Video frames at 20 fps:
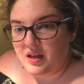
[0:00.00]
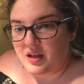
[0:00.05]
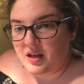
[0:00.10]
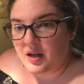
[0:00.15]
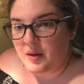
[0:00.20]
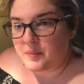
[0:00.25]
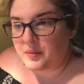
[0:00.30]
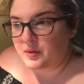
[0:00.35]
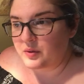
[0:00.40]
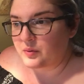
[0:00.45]

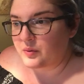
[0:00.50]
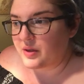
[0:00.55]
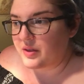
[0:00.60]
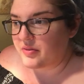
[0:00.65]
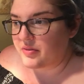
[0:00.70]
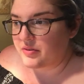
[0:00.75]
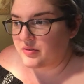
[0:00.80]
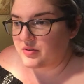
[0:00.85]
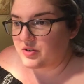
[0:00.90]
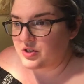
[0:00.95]
coupled
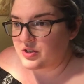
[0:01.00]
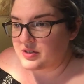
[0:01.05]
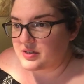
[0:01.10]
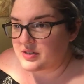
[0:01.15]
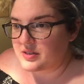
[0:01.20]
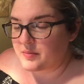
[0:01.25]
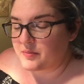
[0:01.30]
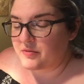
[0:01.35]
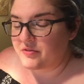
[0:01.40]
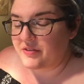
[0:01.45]
with just
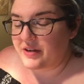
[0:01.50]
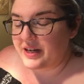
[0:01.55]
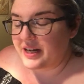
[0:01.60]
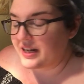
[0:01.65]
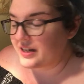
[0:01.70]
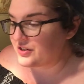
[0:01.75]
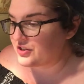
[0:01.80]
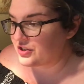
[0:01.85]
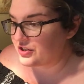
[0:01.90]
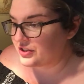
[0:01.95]
some
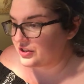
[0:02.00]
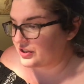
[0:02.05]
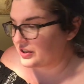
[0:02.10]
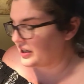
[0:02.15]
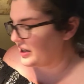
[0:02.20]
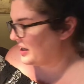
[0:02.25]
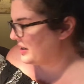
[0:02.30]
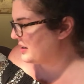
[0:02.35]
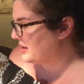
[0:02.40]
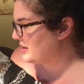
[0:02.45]
financial
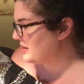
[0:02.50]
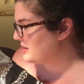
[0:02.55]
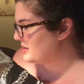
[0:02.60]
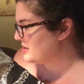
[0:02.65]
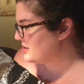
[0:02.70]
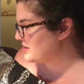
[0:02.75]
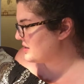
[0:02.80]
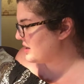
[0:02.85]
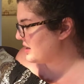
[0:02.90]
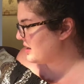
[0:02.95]

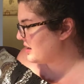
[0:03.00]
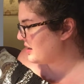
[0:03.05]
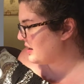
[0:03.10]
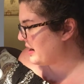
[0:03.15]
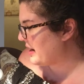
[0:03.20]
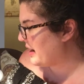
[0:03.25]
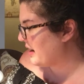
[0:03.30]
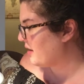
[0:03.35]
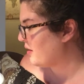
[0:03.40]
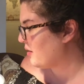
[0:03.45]
and
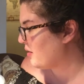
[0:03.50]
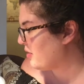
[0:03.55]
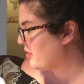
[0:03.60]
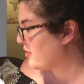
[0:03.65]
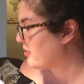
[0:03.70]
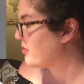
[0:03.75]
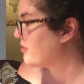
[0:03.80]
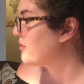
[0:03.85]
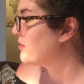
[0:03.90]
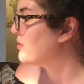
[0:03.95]

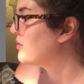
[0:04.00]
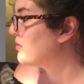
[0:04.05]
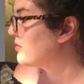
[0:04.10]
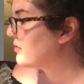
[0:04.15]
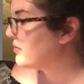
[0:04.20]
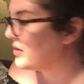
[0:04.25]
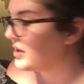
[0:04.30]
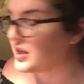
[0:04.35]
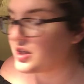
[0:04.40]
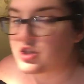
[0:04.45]
health
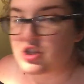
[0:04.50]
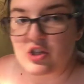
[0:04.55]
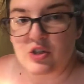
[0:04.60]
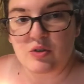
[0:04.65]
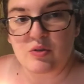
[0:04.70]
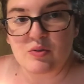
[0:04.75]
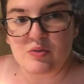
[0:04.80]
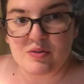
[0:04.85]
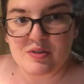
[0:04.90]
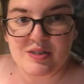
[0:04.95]

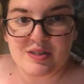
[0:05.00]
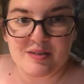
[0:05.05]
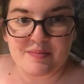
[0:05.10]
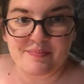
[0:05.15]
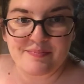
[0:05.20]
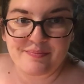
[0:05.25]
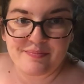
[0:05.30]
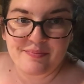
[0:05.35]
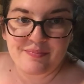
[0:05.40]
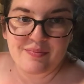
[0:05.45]
issues
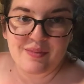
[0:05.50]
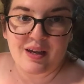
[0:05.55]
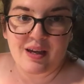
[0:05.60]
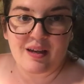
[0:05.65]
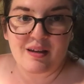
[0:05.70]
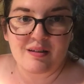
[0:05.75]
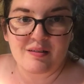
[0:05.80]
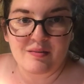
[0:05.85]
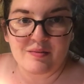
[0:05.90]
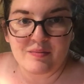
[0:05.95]

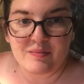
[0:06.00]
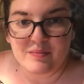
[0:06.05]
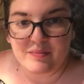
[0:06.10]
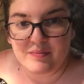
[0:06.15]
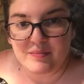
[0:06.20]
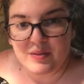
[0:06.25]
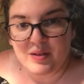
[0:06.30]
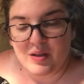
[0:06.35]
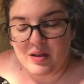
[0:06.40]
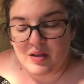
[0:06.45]
that
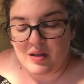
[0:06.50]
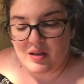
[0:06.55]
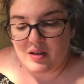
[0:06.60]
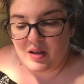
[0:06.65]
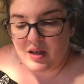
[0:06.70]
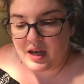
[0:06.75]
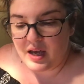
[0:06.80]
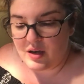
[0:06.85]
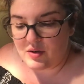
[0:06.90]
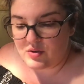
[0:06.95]

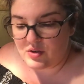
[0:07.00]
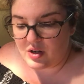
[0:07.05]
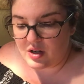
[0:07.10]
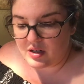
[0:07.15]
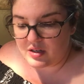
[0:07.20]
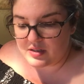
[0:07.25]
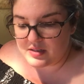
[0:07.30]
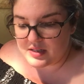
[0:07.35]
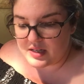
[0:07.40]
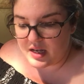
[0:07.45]
Hound
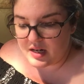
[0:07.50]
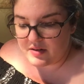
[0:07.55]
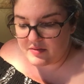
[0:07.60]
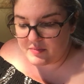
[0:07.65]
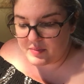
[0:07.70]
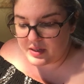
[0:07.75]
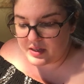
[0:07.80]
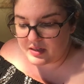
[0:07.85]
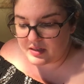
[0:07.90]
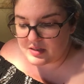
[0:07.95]
Dog has kind of
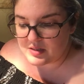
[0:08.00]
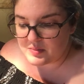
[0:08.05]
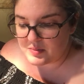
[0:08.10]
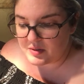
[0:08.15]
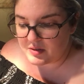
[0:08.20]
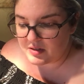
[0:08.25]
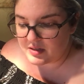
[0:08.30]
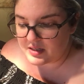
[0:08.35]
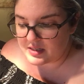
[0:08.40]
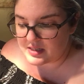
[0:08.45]
been
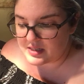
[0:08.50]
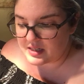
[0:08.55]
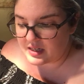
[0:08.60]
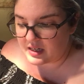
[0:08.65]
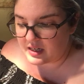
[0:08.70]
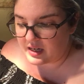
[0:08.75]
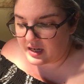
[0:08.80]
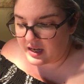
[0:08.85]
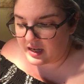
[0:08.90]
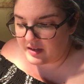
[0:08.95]

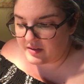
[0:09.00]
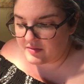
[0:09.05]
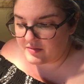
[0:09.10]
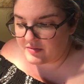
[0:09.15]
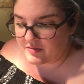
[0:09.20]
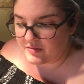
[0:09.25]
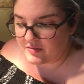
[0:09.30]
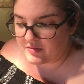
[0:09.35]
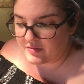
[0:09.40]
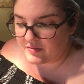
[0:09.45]
experiencing, I've
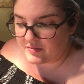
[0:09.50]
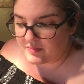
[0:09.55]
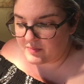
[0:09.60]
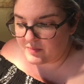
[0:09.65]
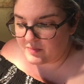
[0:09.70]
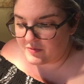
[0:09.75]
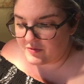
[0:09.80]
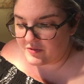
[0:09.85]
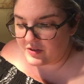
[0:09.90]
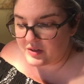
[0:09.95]

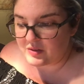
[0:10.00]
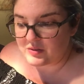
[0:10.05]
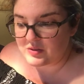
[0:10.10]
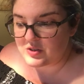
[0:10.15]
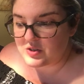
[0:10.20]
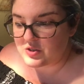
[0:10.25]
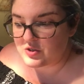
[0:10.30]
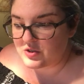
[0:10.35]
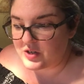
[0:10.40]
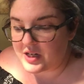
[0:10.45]
felt
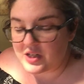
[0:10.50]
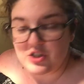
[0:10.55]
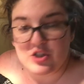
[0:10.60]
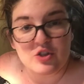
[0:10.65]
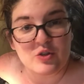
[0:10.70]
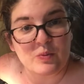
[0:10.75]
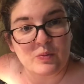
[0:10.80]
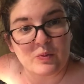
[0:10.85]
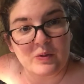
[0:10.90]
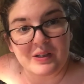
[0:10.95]

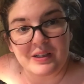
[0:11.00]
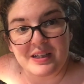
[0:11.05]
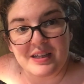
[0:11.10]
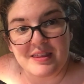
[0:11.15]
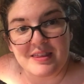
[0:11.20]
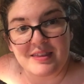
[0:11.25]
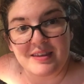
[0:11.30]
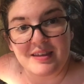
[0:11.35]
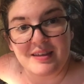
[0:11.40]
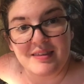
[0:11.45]
stretched really
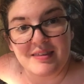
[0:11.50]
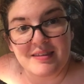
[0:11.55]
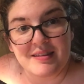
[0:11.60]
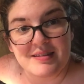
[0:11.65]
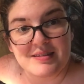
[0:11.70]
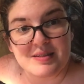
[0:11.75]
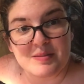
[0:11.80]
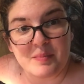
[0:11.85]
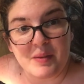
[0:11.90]
thin this